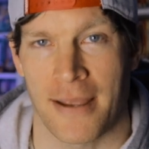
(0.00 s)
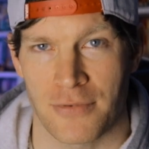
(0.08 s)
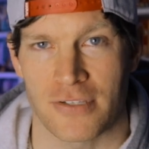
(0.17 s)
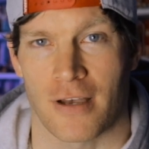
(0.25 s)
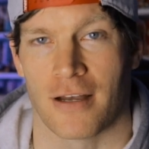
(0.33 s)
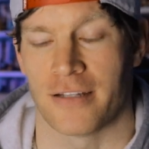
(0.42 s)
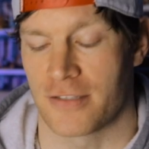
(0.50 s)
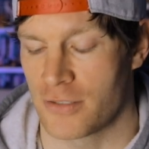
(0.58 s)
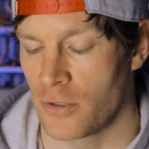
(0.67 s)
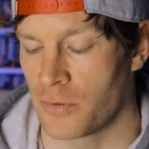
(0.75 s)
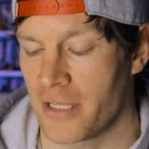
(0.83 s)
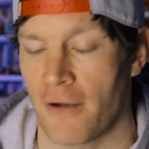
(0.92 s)
Amazon.
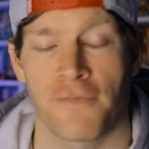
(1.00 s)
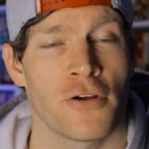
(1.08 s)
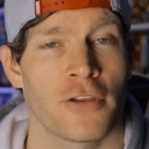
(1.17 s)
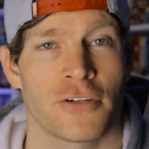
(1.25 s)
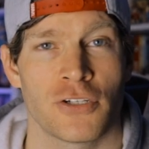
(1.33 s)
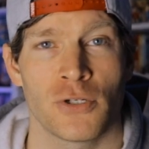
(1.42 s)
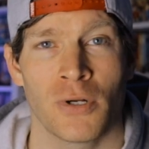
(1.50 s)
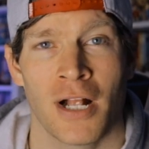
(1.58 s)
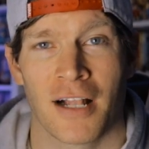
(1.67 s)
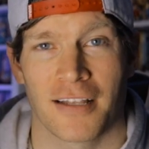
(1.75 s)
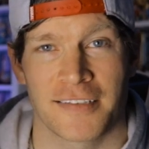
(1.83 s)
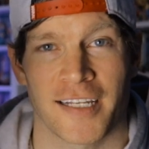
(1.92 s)
So without further ado,
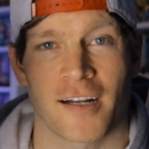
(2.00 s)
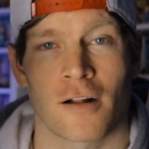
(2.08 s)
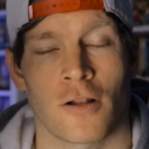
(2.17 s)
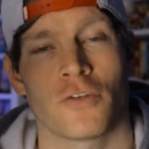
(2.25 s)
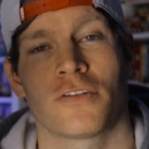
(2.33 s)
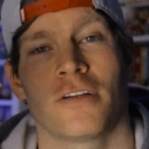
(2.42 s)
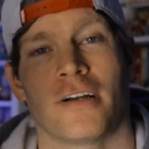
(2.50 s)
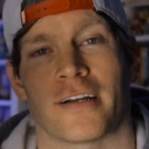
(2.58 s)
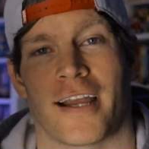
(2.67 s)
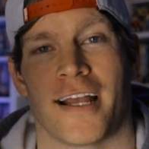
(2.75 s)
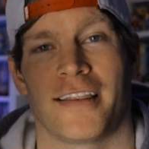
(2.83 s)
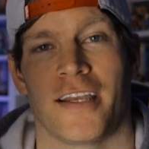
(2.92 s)
let's take a closer
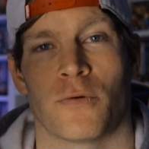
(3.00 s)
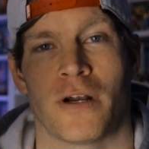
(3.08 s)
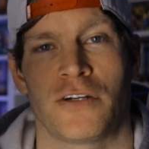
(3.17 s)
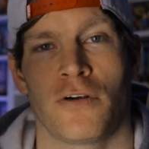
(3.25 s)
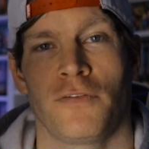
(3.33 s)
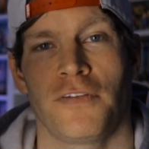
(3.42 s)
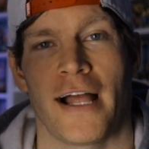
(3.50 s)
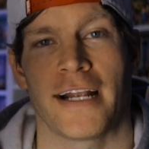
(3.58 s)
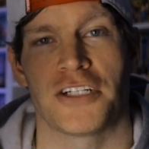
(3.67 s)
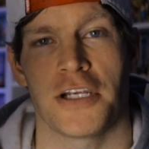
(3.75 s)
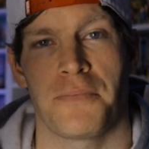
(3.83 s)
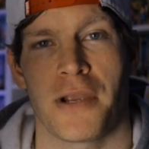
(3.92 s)
look at the Retro Flag
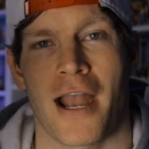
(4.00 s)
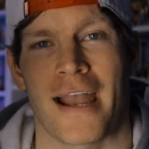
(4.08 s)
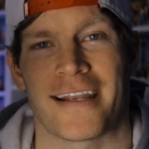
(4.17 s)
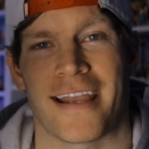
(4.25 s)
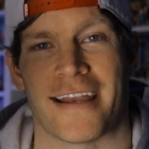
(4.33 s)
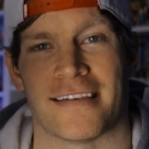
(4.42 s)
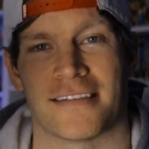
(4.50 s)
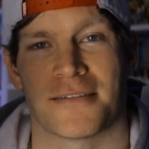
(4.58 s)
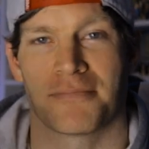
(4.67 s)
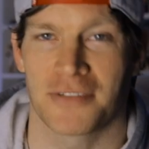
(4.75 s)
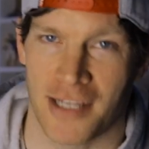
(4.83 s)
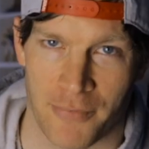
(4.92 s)
GPI case
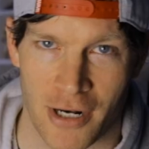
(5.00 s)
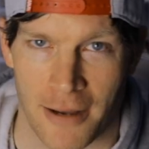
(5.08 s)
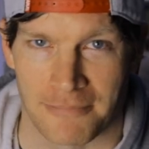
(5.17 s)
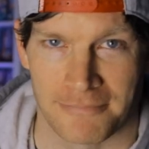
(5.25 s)
coming up.